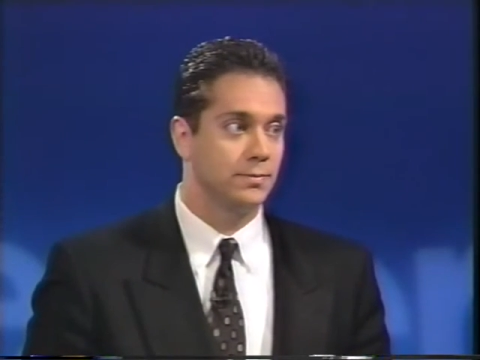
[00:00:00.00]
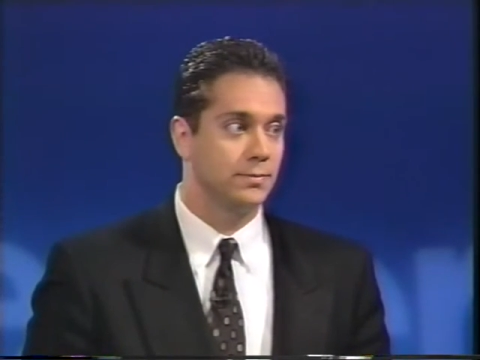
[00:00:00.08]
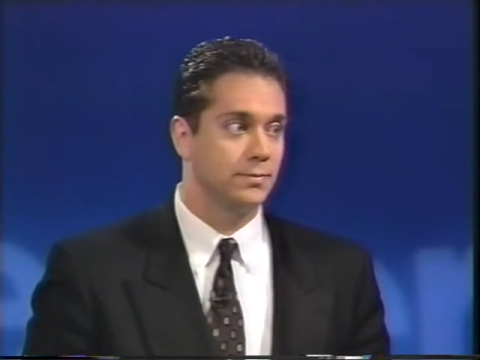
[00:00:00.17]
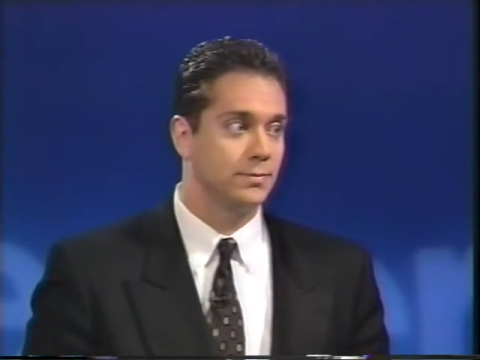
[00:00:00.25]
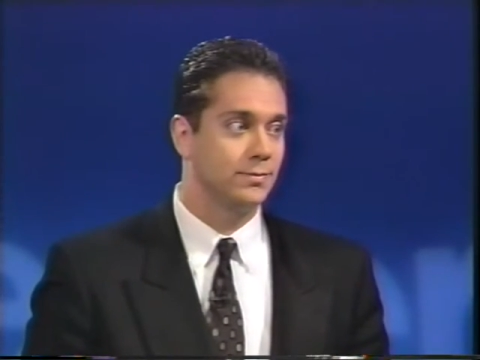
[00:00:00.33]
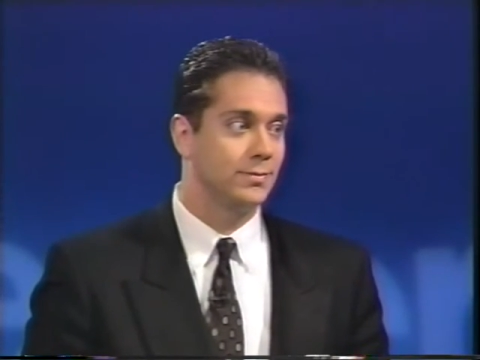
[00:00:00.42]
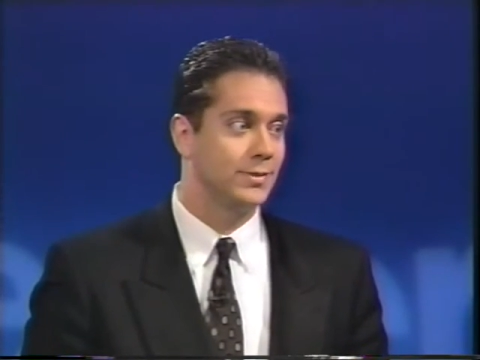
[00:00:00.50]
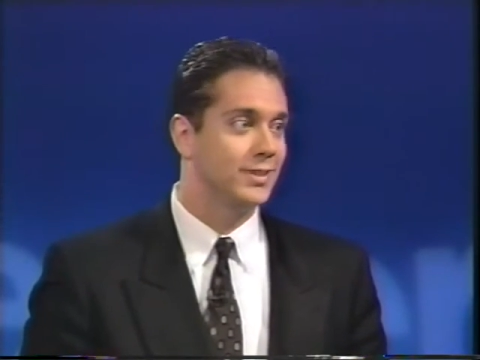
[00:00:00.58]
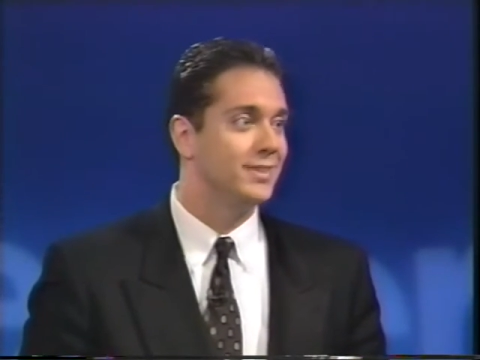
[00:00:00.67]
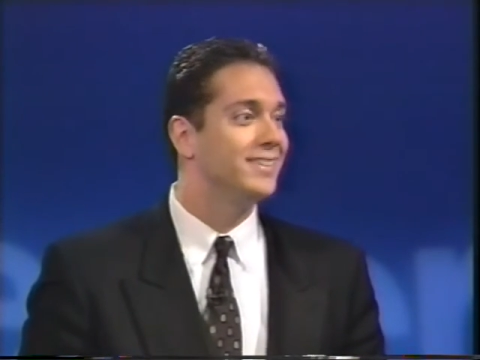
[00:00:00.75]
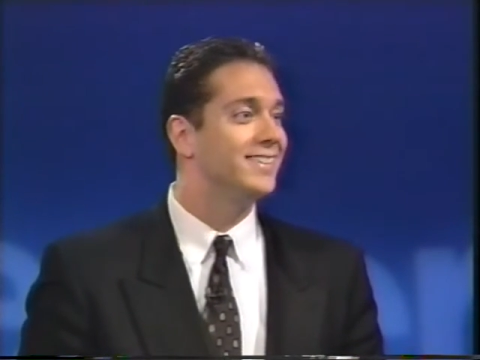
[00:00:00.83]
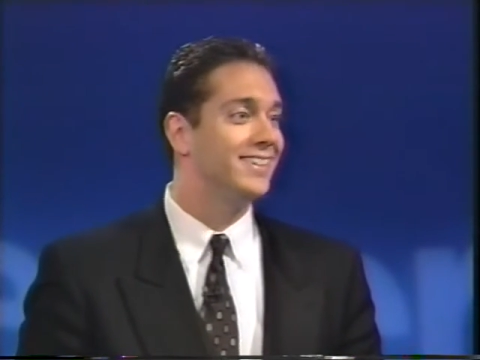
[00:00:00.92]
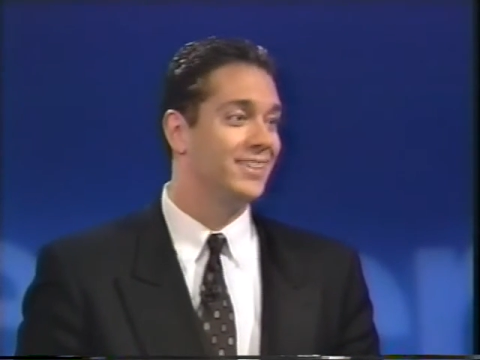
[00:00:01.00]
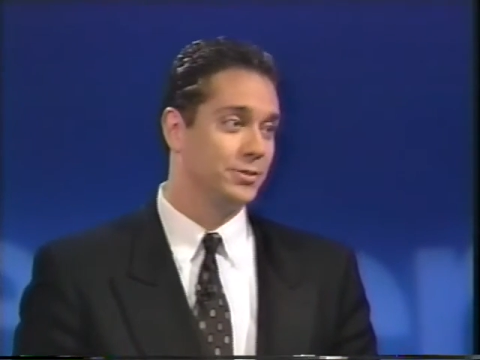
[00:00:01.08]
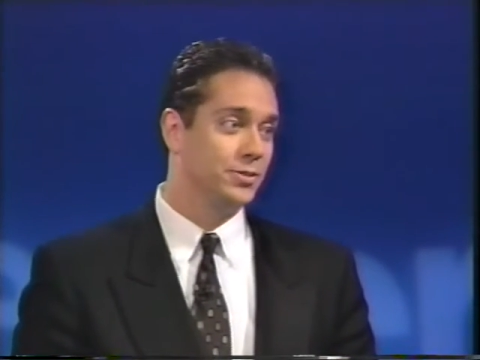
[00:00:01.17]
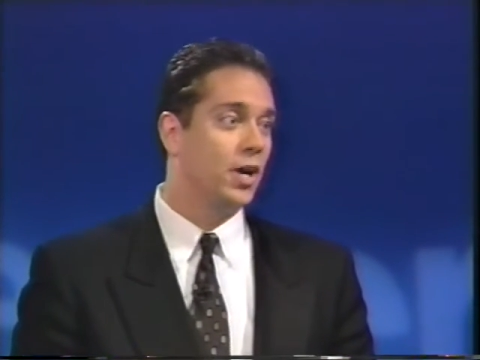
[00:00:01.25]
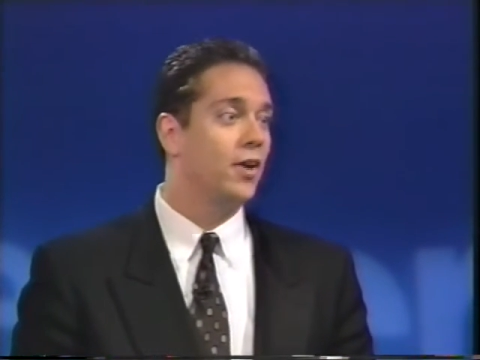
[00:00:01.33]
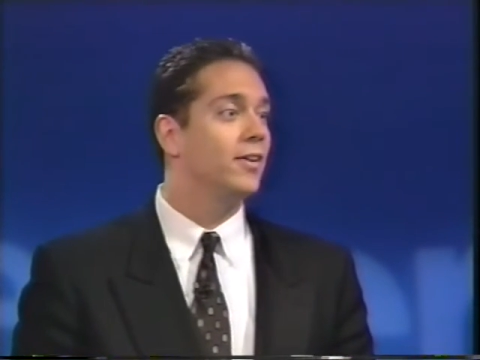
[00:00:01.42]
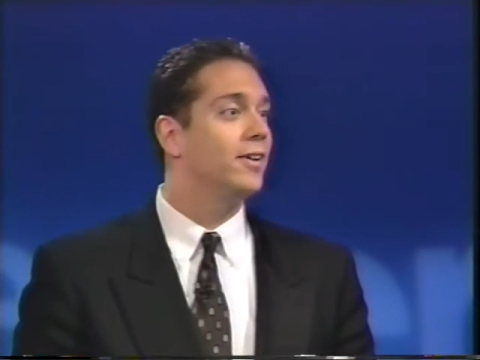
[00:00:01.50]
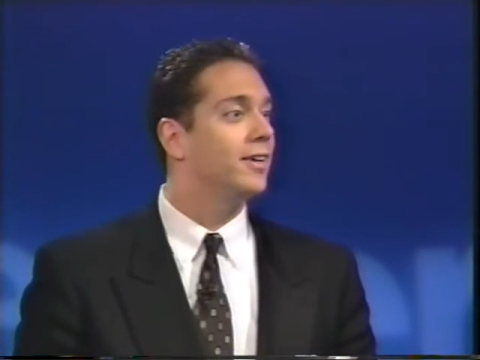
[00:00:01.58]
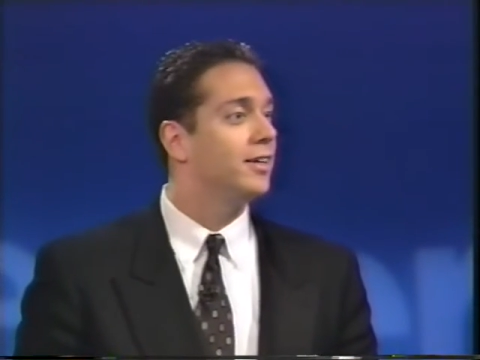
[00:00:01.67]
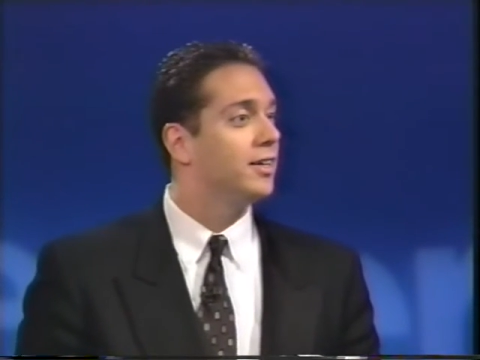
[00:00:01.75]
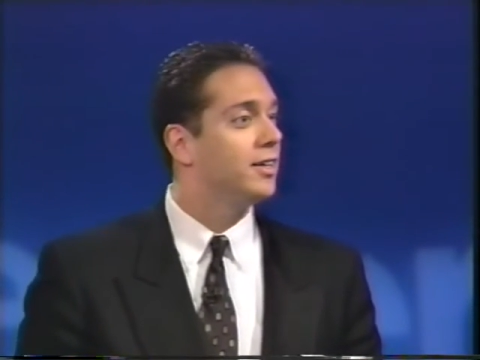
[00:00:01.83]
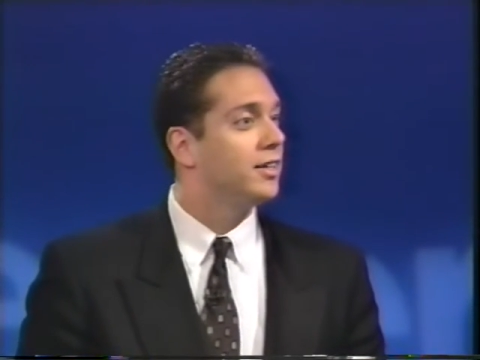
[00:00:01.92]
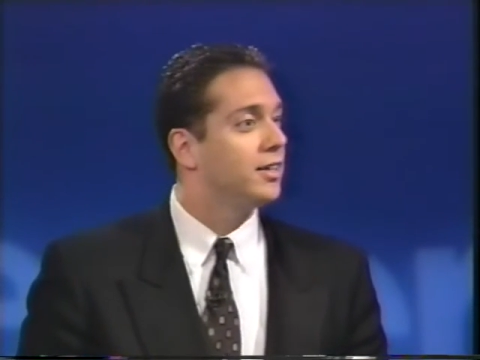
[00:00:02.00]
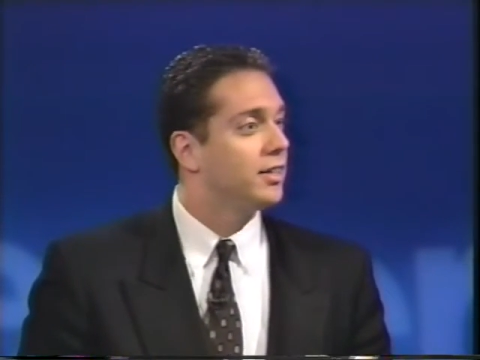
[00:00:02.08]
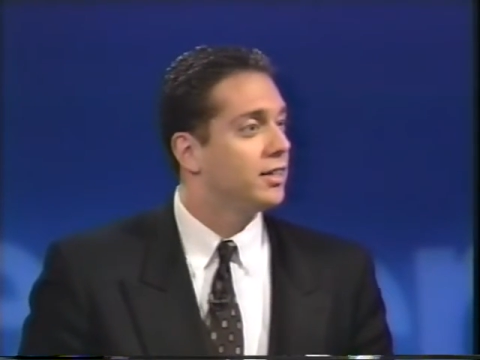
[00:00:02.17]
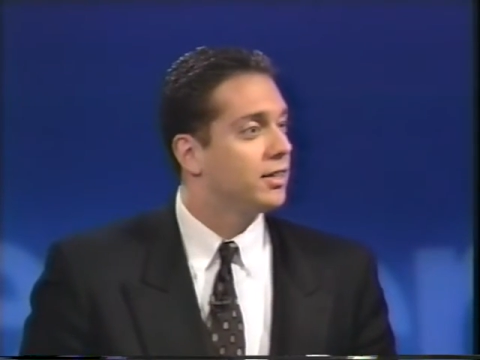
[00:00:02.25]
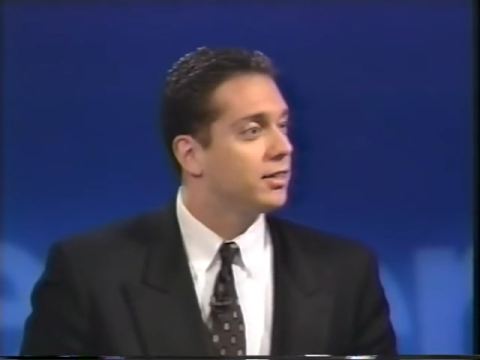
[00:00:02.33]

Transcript: No? No. Why? What were the reasons they